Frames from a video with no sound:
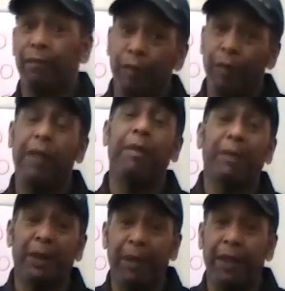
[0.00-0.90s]
when we give
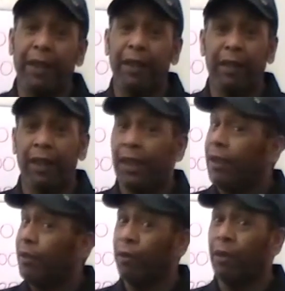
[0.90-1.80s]
up smoking,
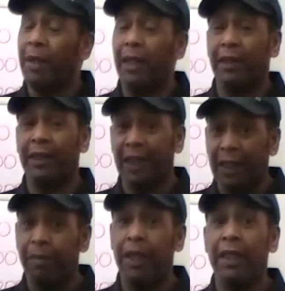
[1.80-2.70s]
it's all about
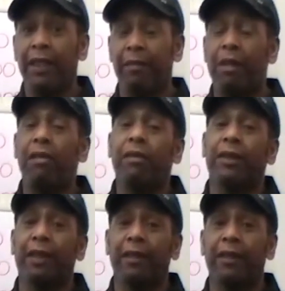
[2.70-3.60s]
celebrating the
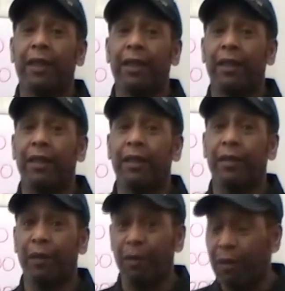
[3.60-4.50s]
milestones.
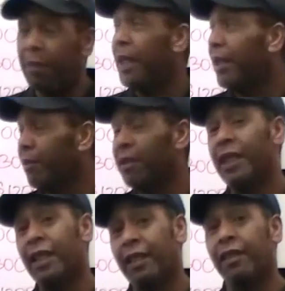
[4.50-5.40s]
It's all about
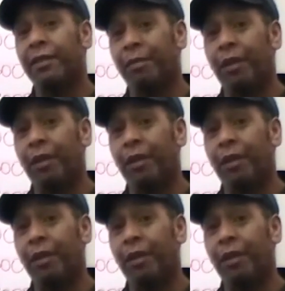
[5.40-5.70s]
looking at those